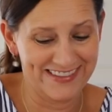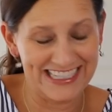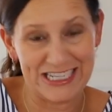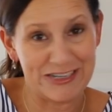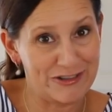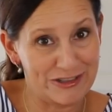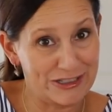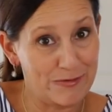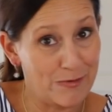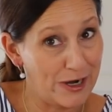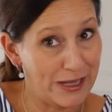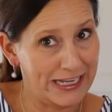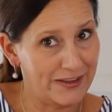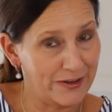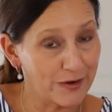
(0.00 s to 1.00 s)
it's usually one
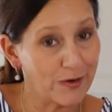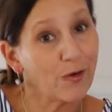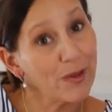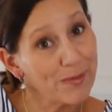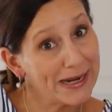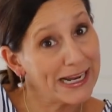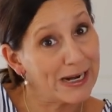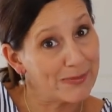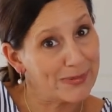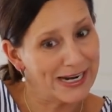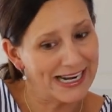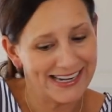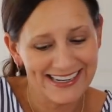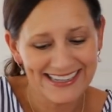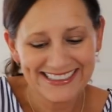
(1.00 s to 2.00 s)
or the other, or the banana bread.